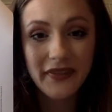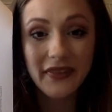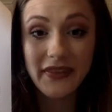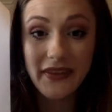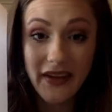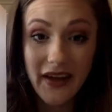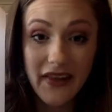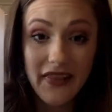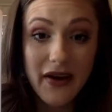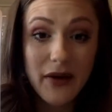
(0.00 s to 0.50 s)

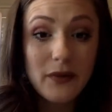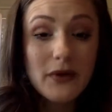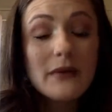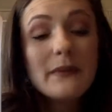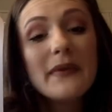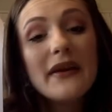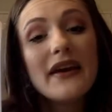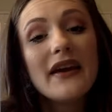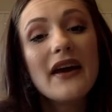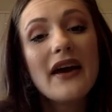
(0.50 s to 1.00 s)
Yeah, that would
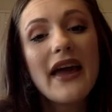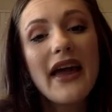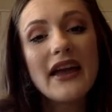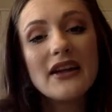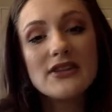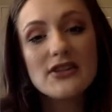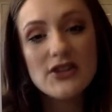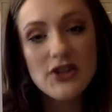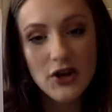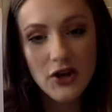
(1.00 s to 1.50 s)
be a
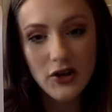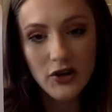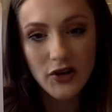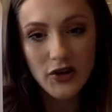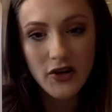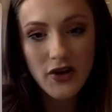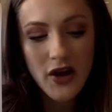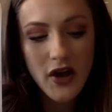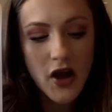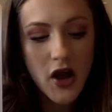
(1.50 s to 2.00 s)
circle.
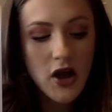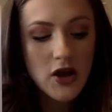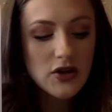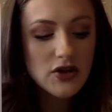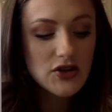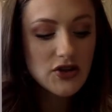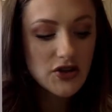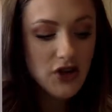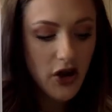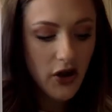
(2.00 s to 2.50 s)

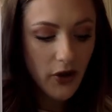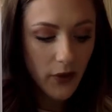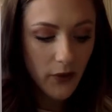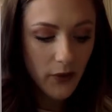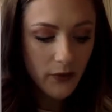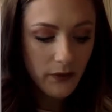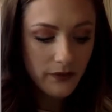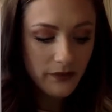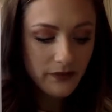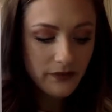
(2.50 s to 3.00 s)
So,
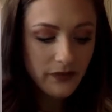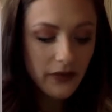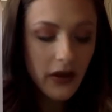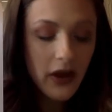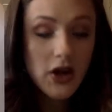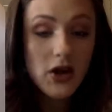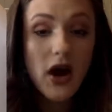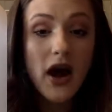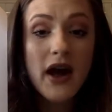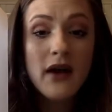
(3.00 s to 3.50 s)

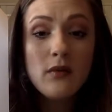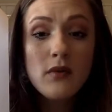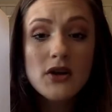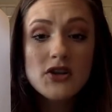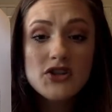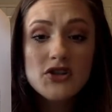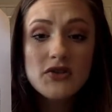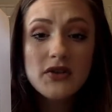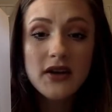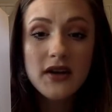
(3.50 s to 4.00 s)
I
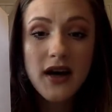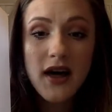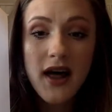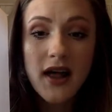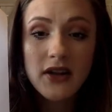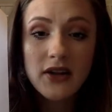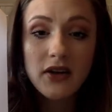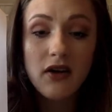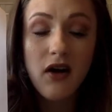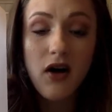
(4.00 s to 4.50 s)
want you to
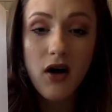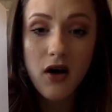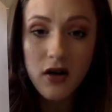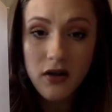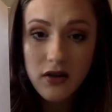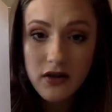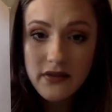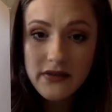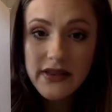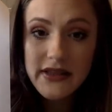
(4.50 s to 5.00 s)
color
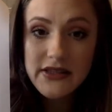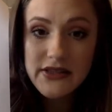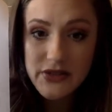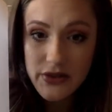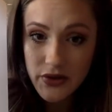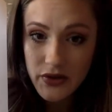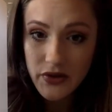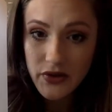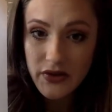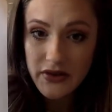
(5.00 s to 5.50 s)
all of the
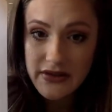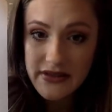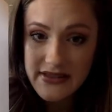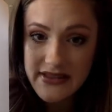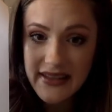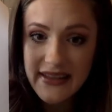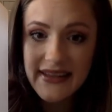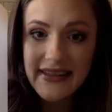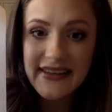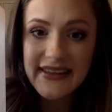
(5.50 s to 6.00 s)
circles
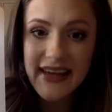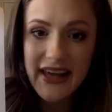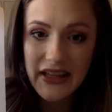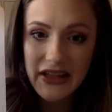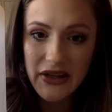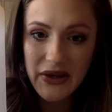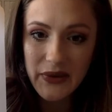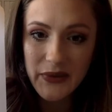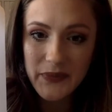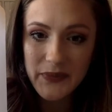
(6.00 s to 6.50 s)

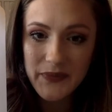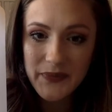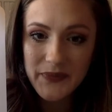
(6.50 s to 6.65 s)
yellow.